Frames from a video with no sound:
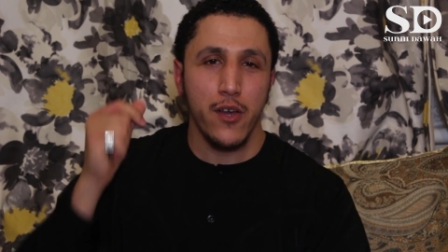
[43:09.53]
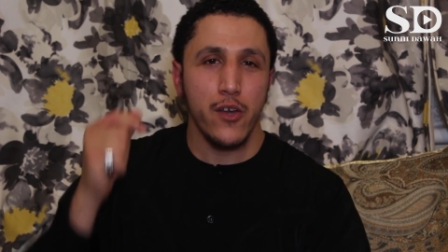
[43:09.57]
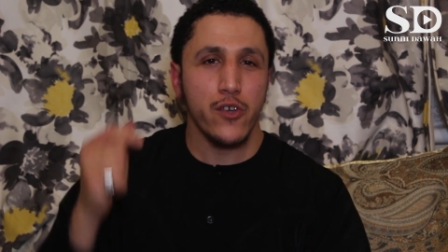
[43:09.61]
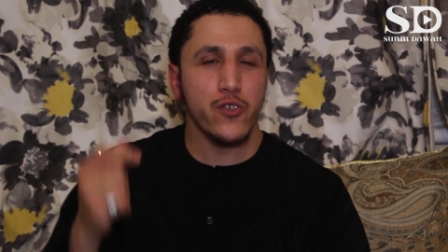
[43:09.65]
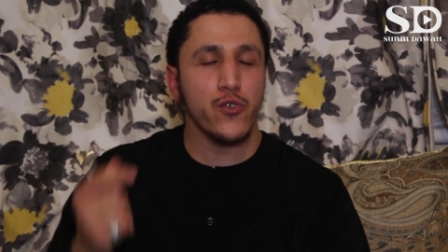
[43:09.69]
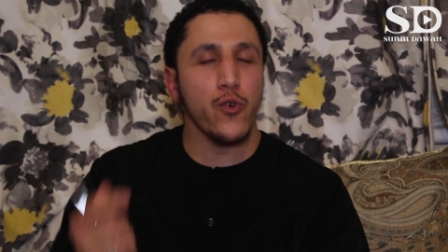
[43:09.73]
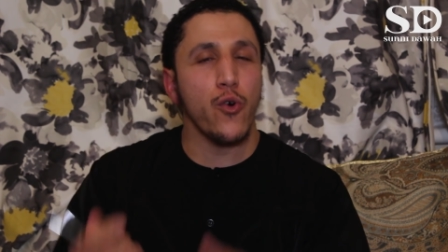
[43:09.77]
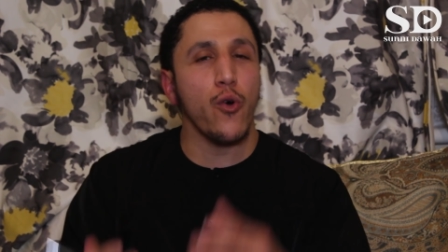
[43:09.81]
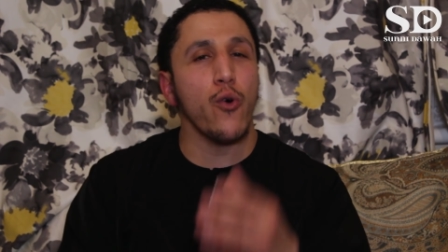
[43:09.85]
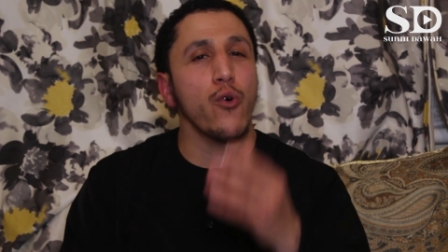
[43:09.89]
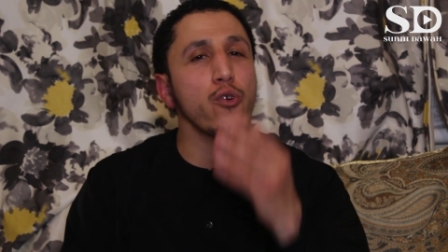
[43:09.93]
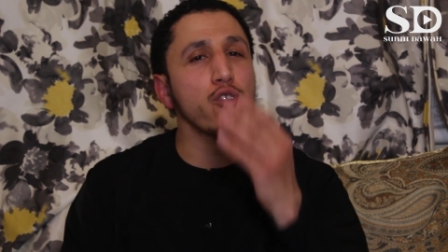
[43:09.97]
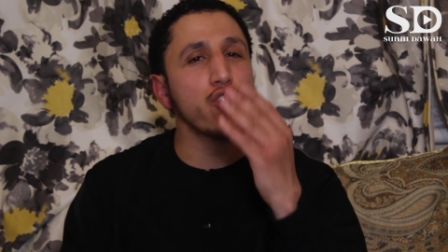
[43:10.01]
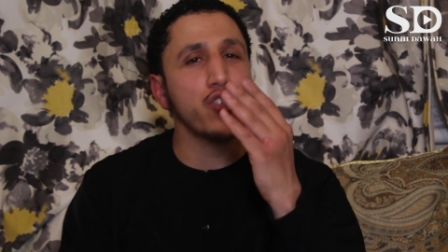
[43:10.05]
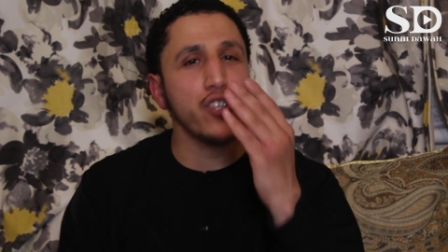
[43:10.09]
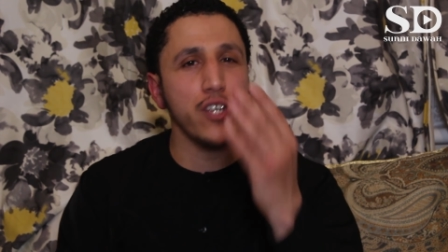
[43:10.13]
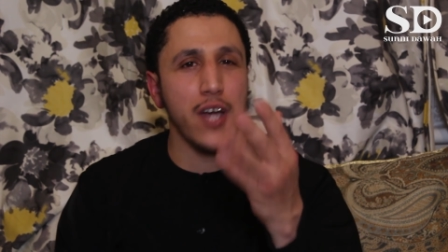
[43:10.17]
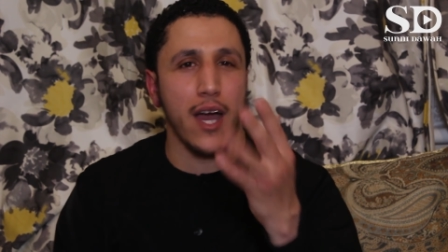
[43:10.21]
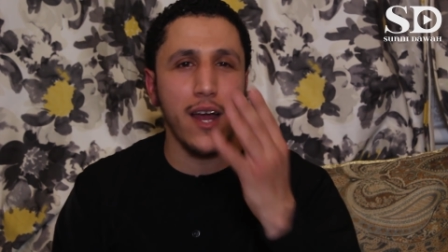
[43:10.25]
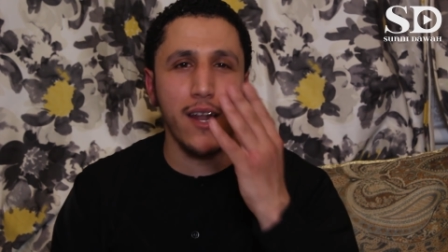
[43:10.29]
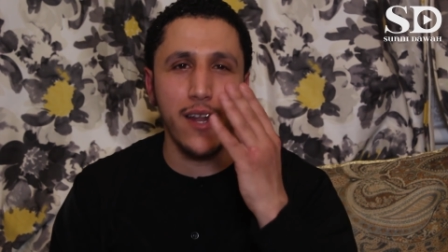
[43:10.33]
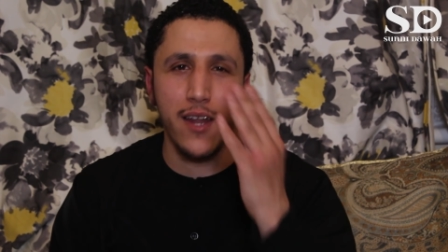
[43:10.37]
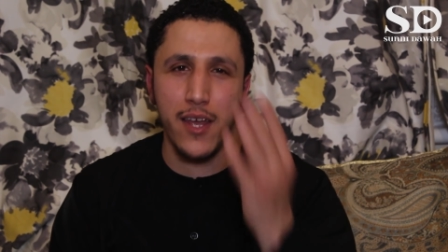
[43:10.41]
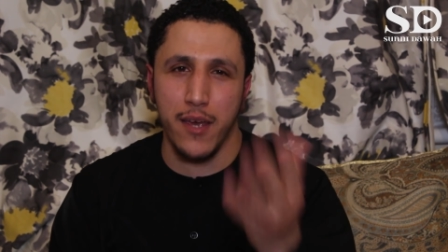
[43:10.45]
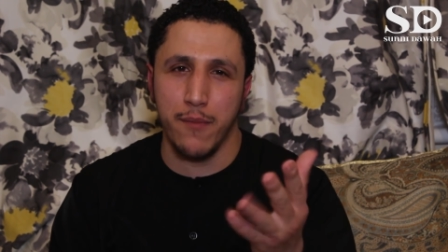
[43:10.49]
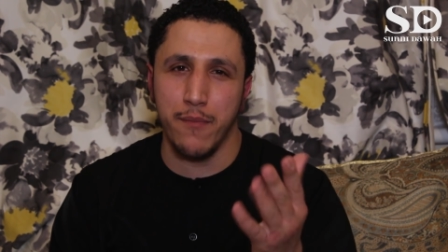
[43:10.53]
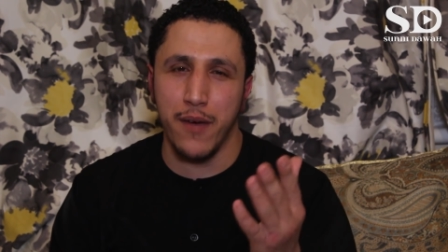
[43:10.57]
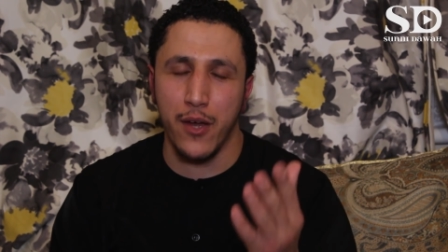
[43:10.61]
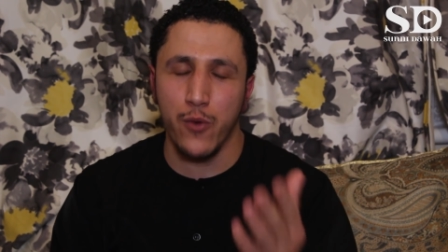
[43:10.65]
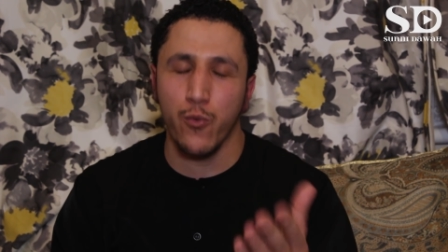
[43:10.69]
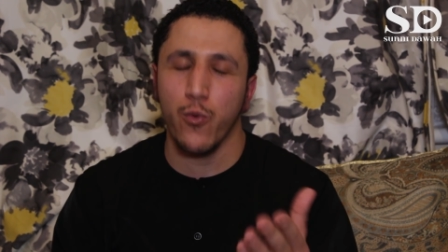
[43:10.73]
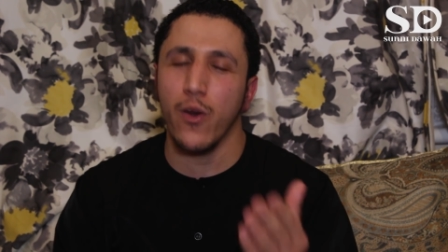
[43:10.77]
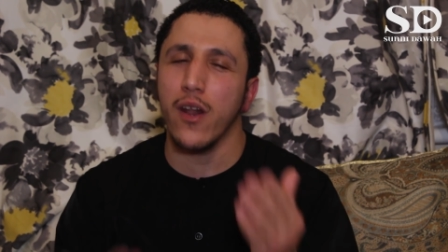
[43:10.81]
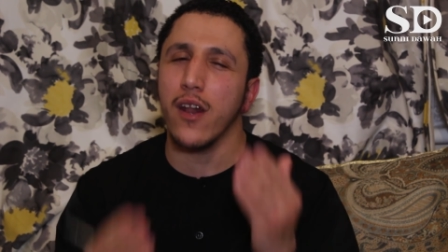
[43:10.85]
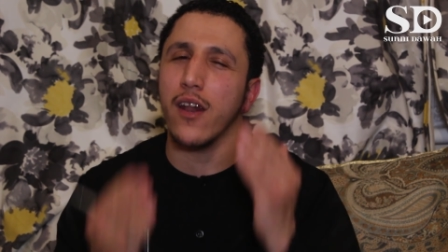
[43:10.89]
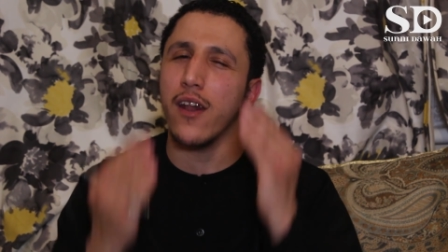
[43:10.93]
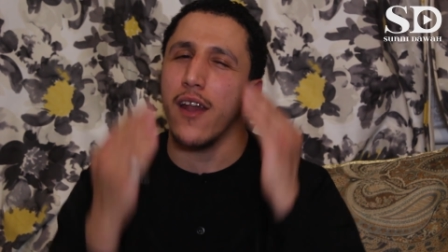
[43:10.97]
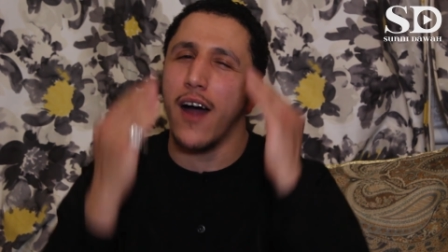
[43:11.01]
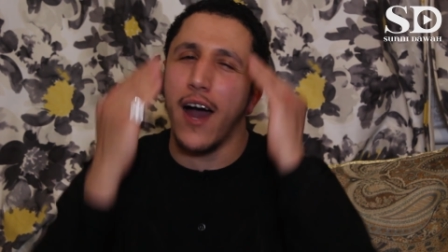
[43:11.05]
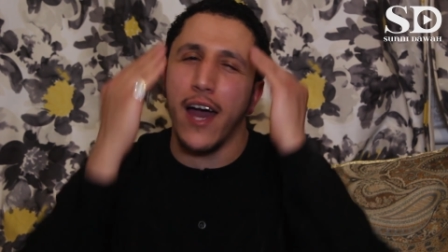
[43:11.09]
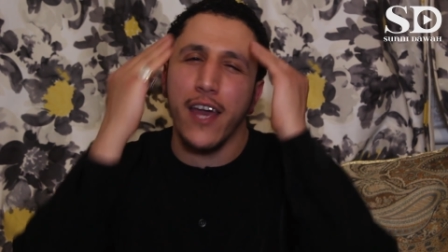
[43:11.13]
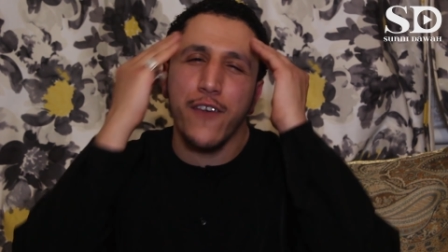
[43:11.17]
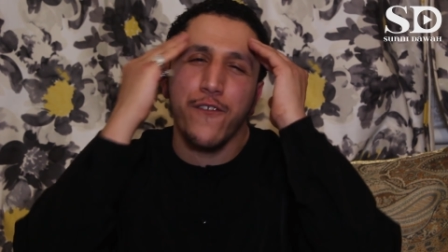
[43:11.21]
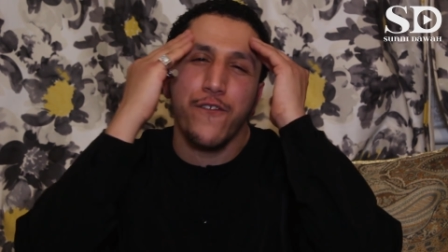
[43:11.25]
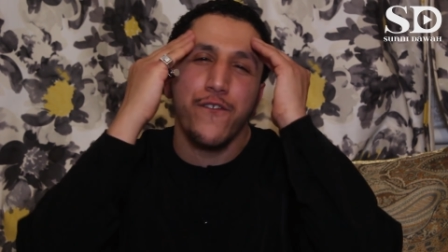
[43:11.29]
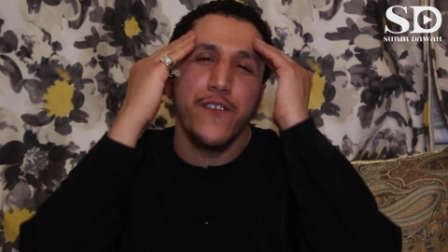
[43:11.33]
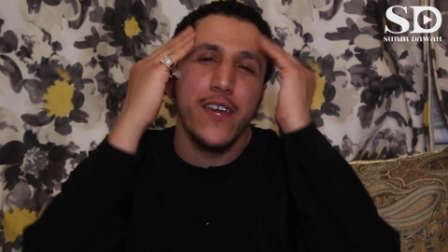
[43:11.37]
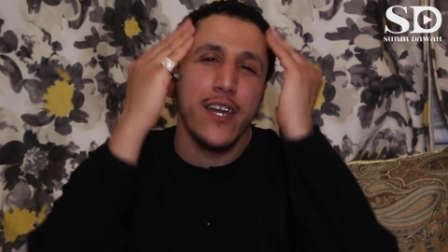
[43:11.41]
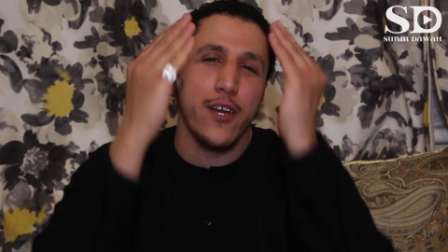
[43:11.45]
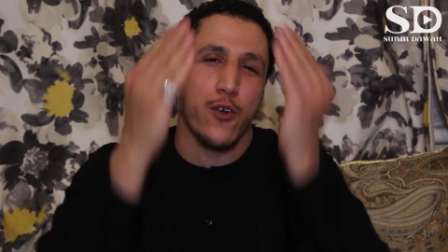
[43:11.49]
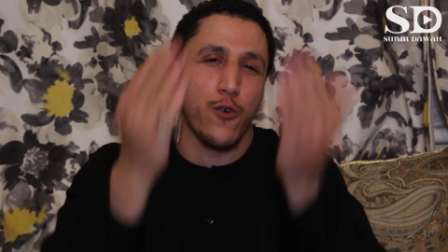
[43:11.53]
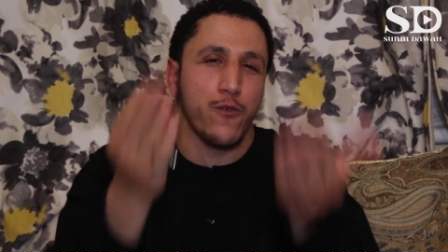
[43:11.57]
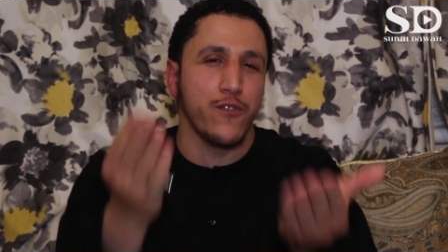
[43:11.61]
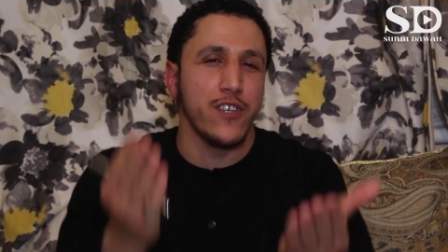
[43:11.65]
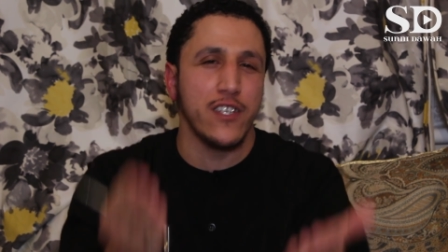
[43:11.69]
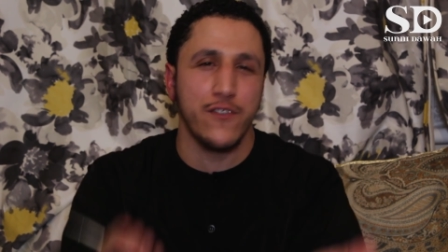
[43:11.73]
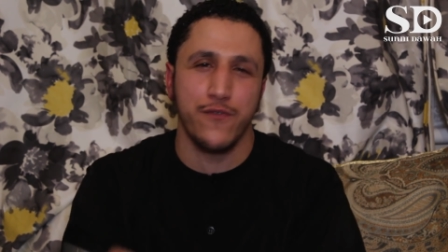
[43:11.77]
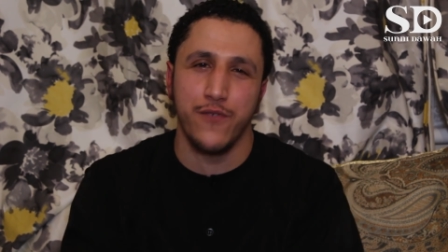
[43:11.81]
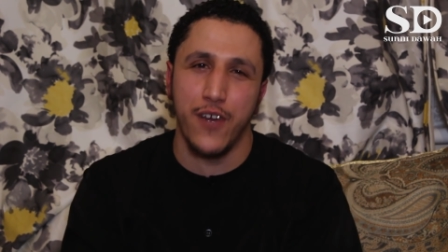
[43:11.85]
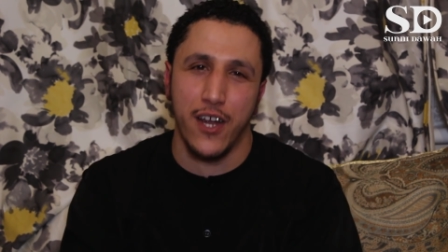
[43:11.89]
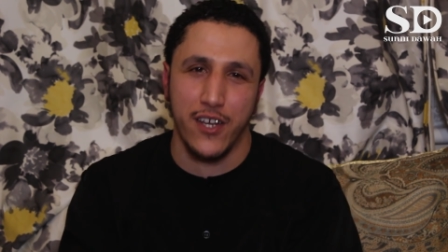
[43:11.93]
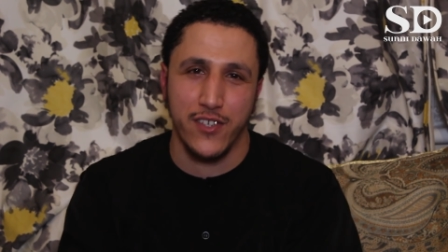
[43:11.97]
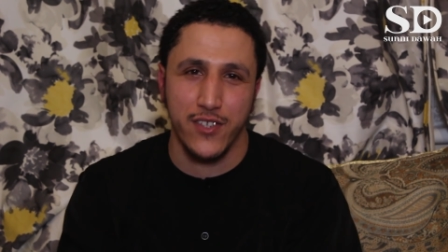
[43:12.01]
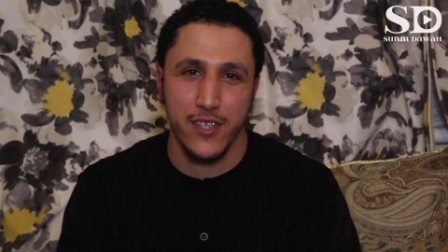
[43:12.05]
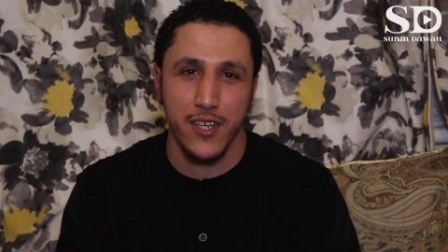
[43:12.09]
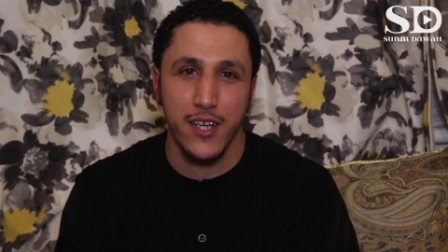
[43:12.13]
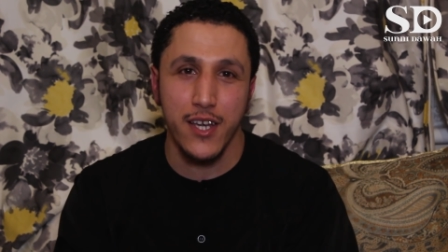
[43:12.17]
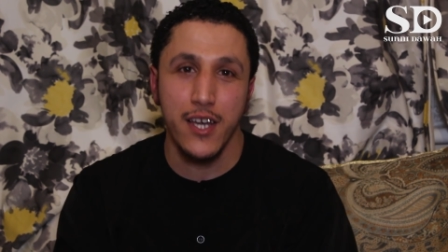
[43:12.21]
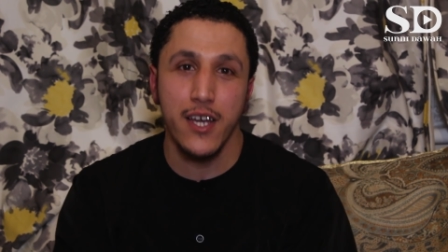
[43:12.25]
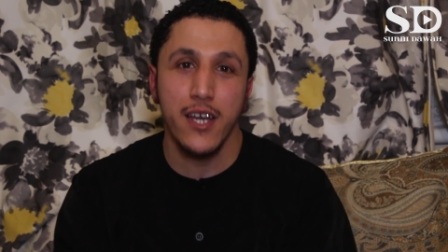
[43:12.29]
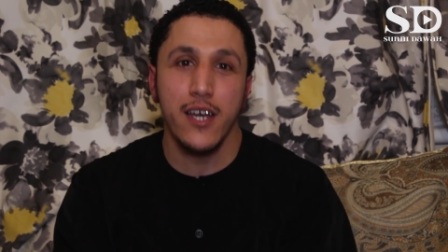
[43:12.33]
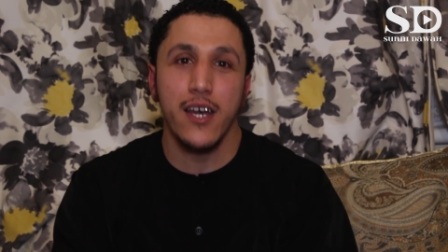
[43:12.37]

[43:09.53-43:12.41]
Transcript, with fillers: So, O Shia layman, wallahi, think of this verse.